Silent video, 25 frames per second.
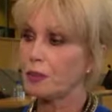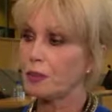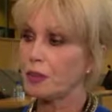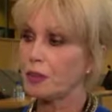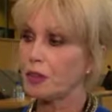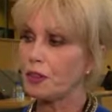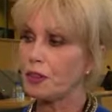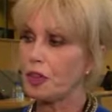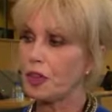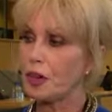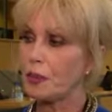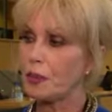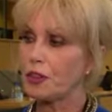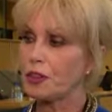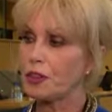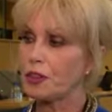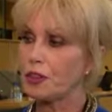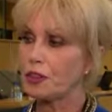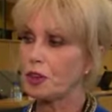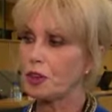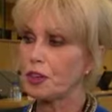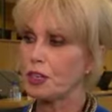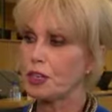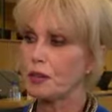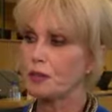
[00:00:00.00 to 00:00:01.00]
But the thing about the
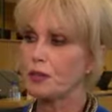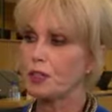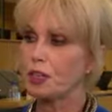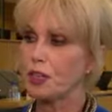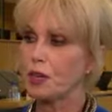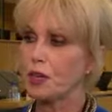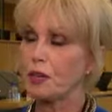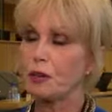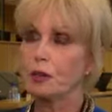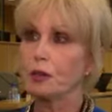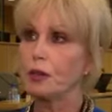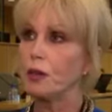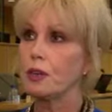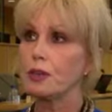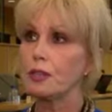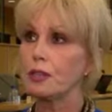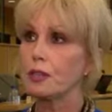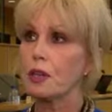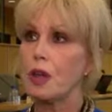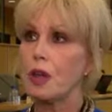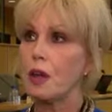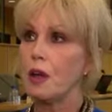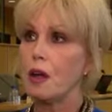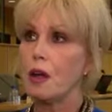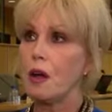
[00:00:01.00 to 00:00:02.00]
docking of the tail, although it's